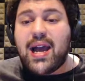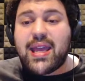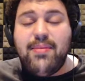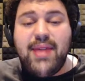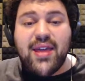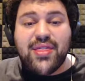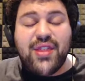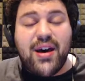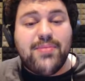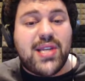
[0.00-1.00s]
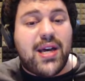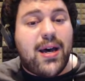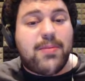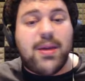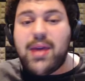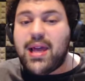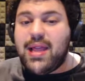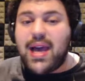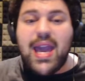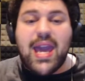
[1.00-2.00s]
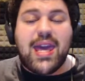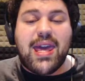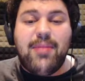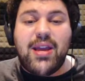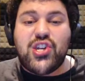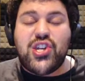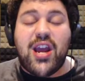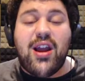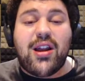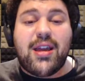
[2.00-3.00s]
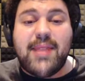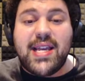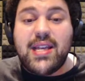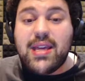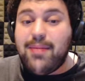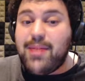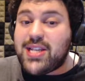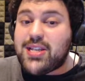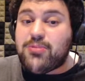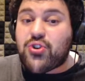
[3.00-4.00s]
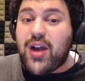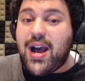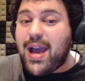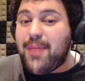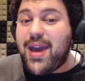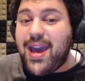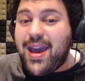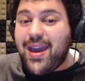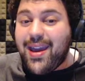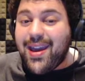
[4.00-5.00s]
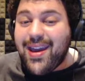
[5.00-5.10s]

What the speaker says: Give me a thumbs up. Give me a like. Give me a share. Give me a subscribe. Hey.